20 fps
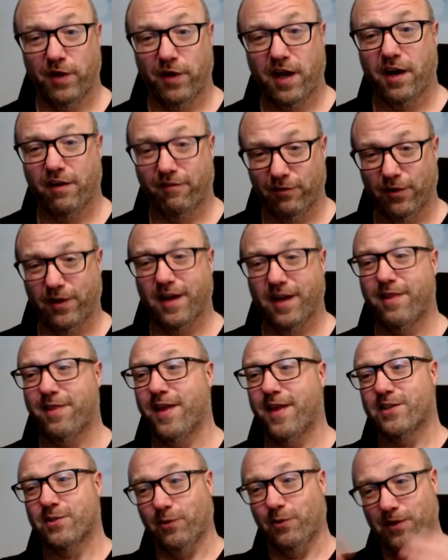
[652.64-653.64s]
We kind of look at
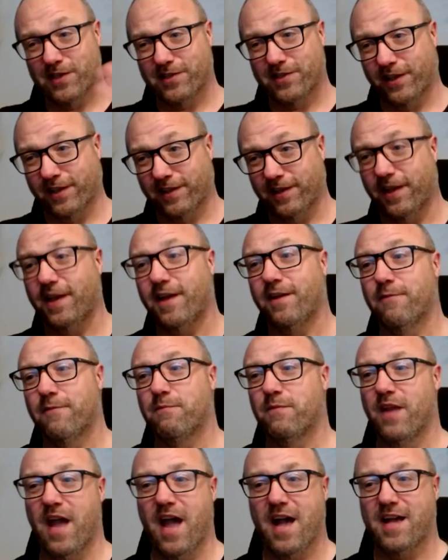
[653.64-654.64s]
things holistically,
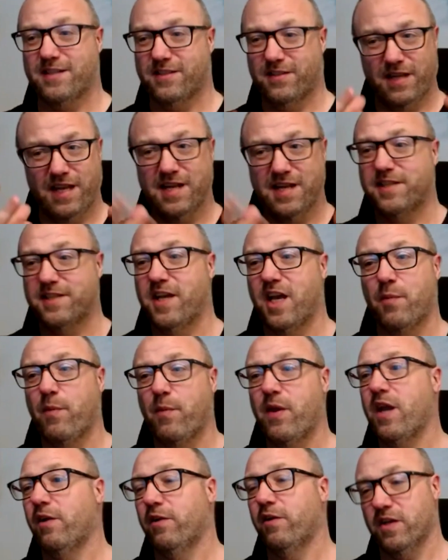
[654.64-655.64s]
as intake
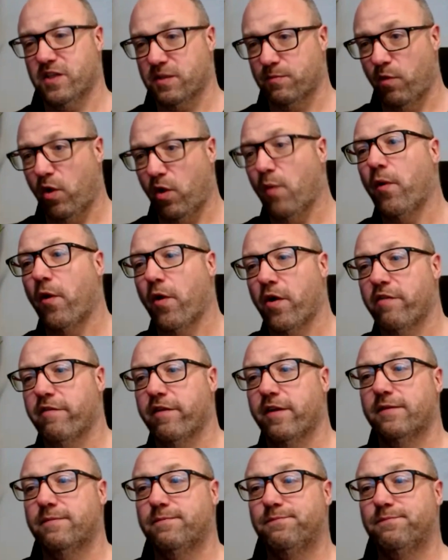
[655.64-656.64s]
being a small part of it.